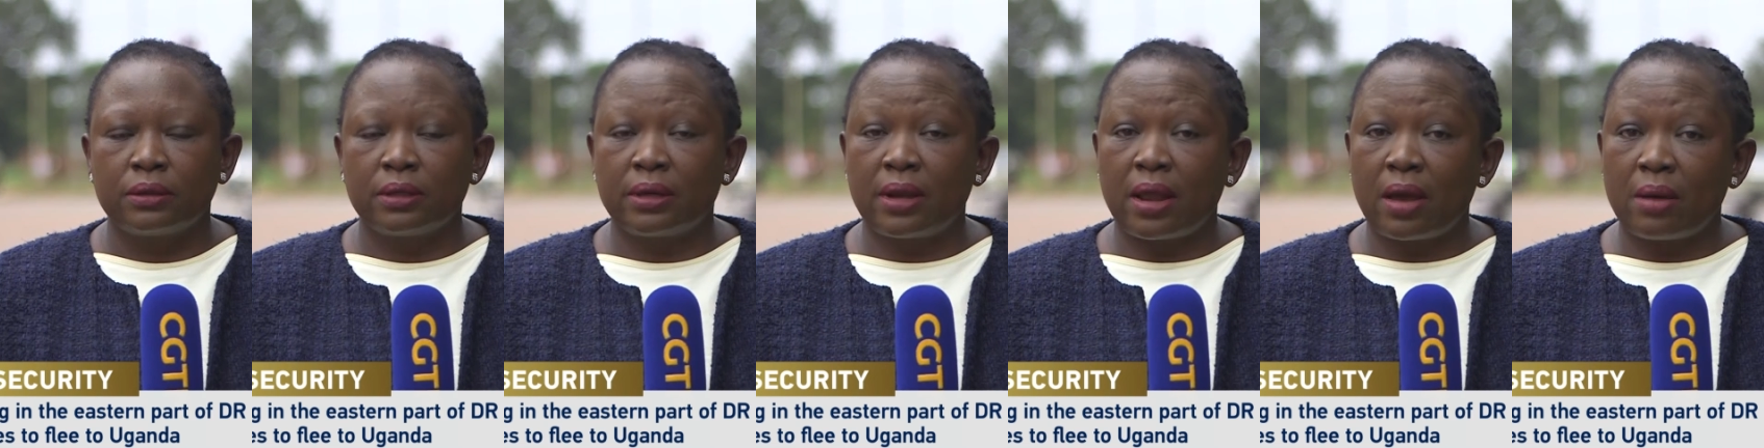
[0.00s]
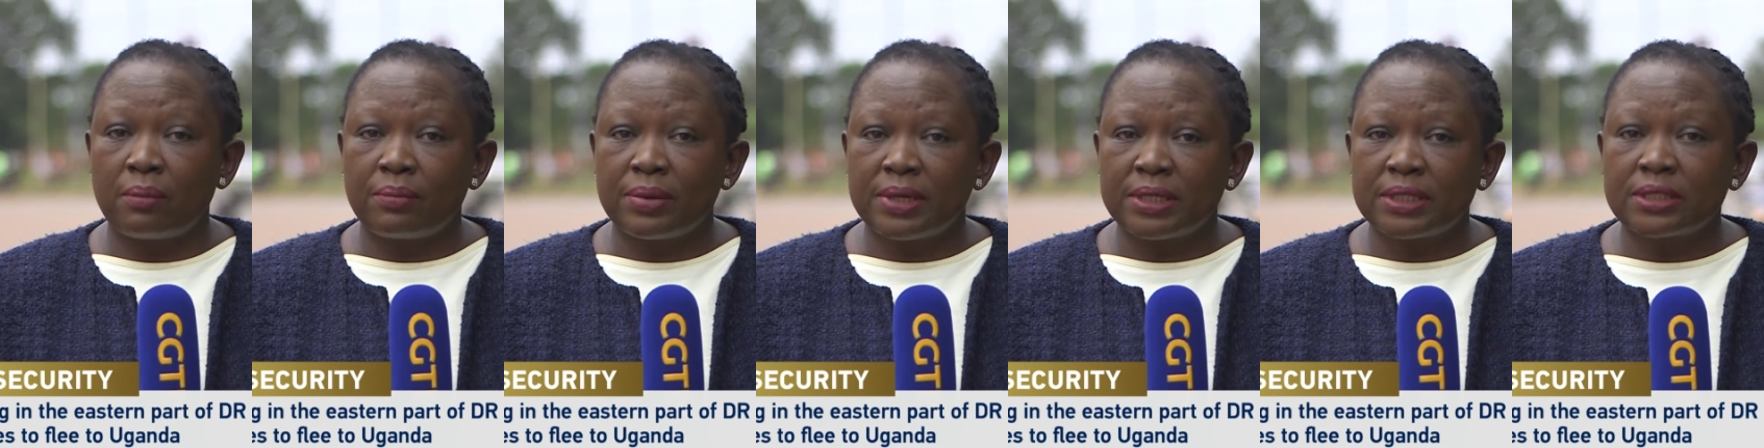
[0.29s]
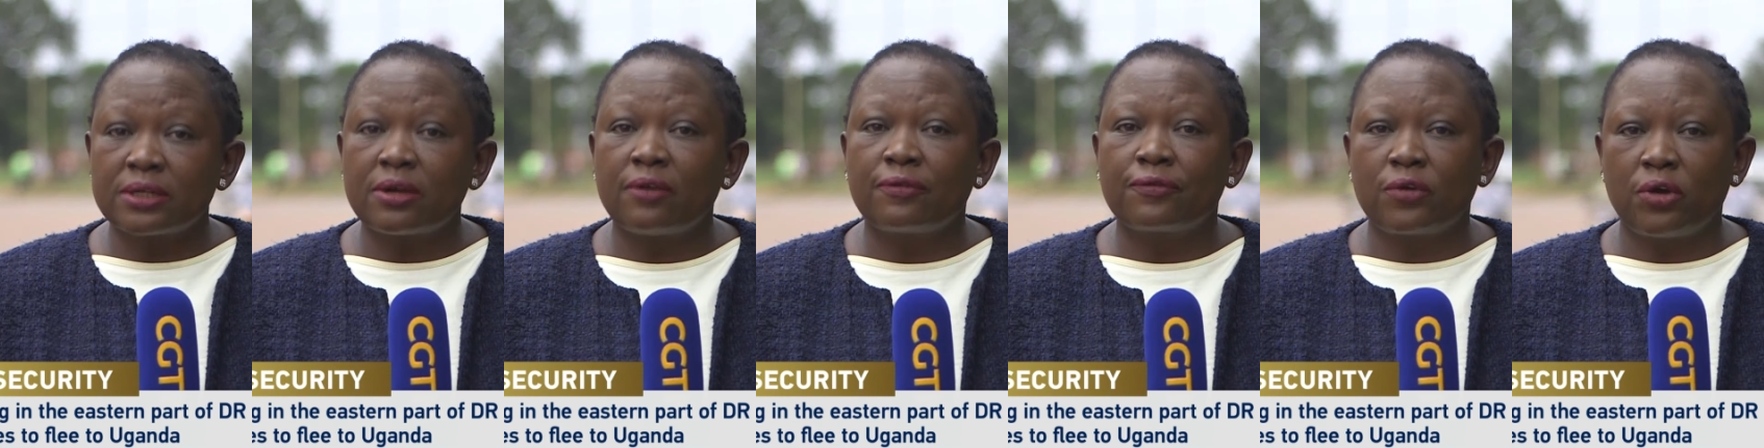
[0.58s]
The
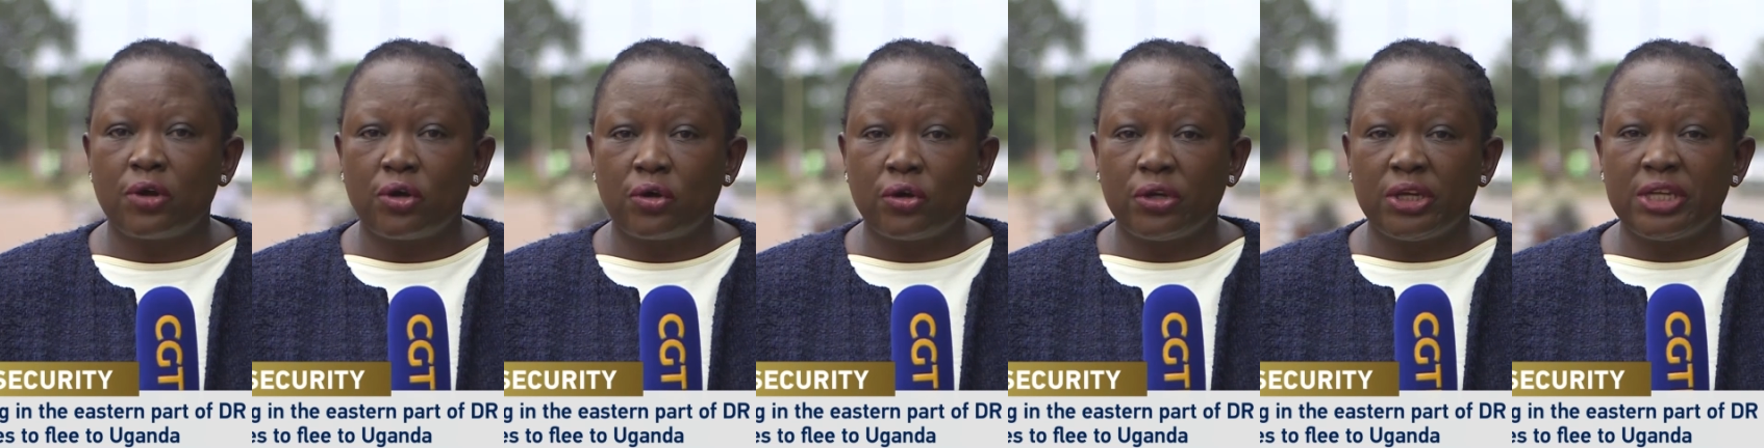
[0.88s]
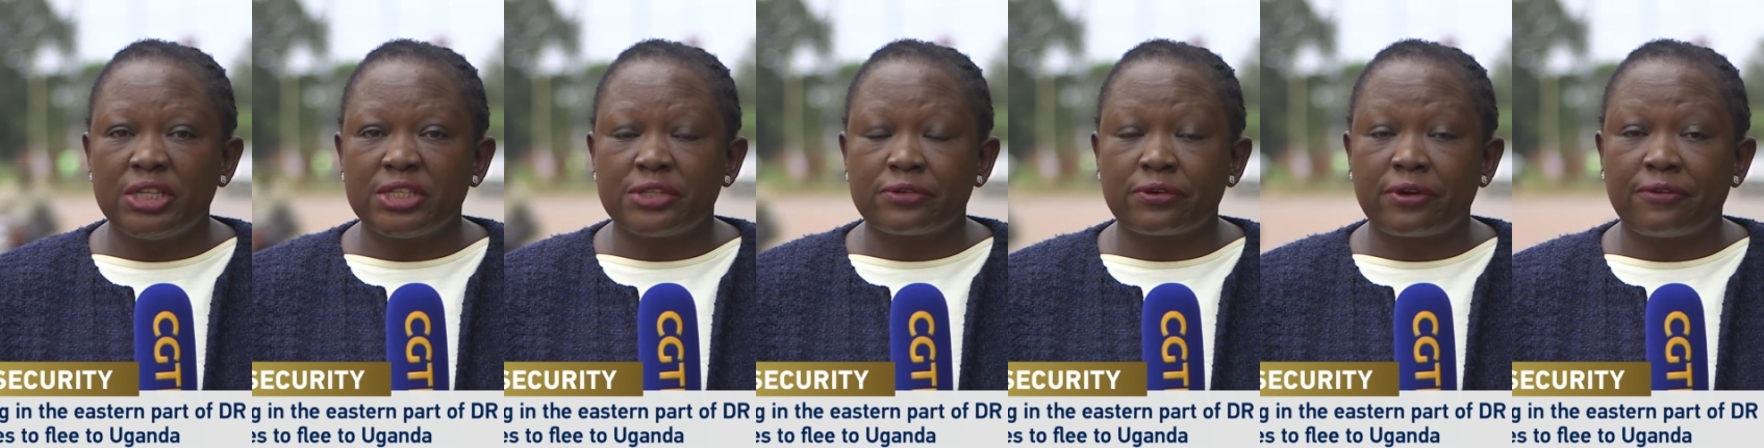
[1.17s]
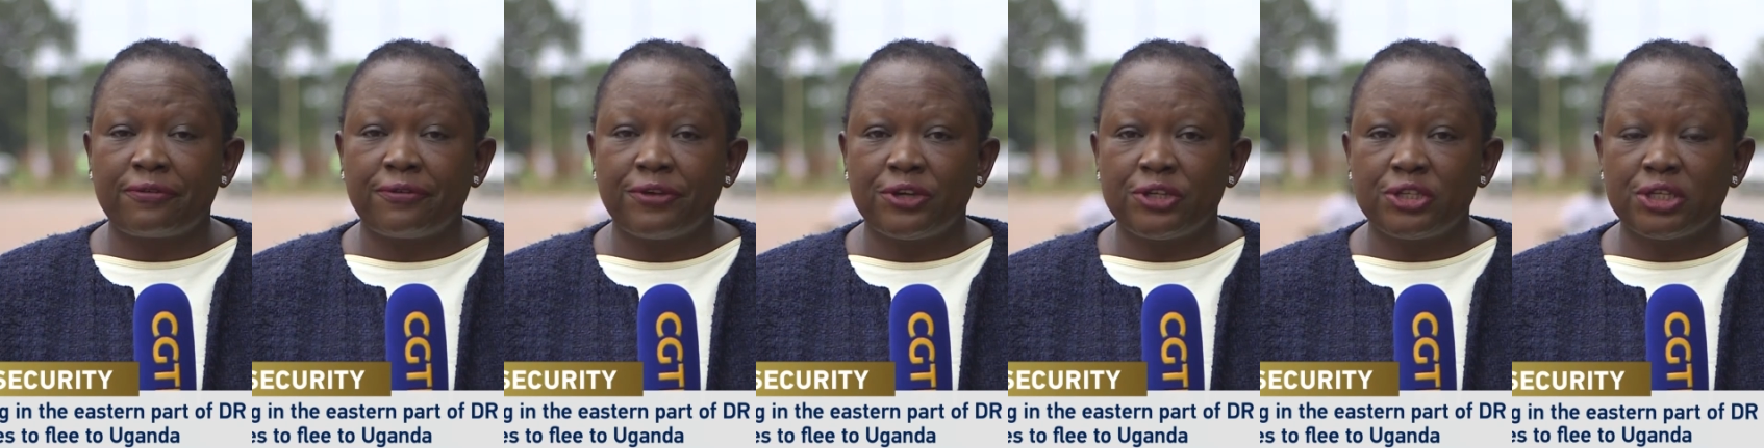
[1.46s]
numbers of Congolese
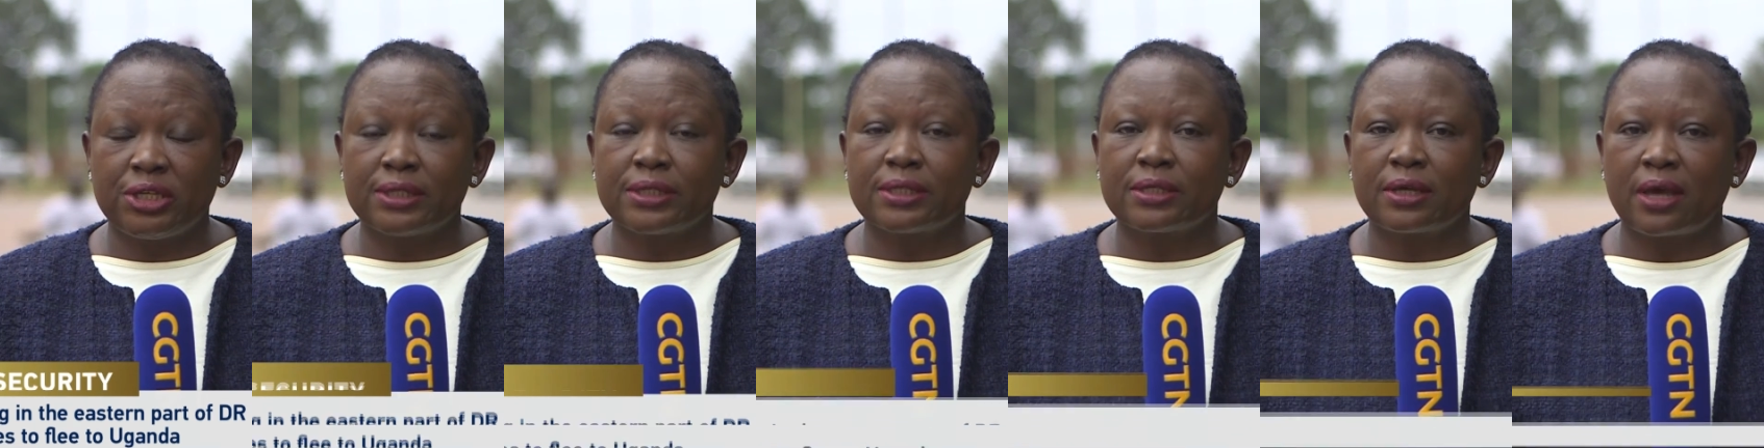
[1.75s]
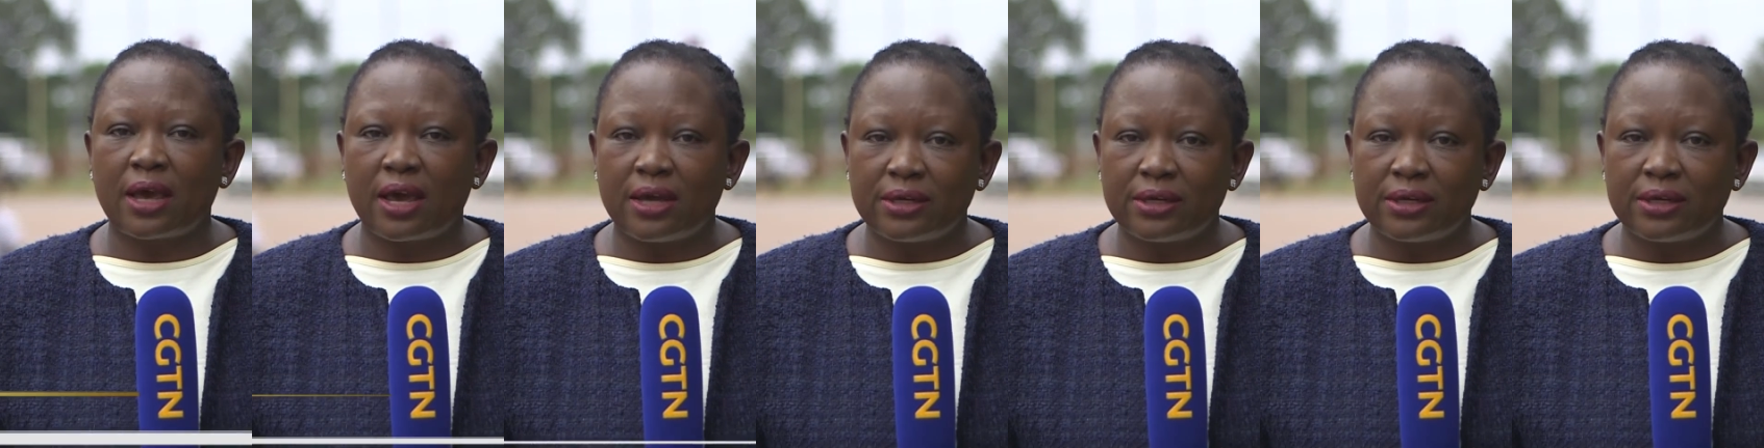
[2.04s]
refugees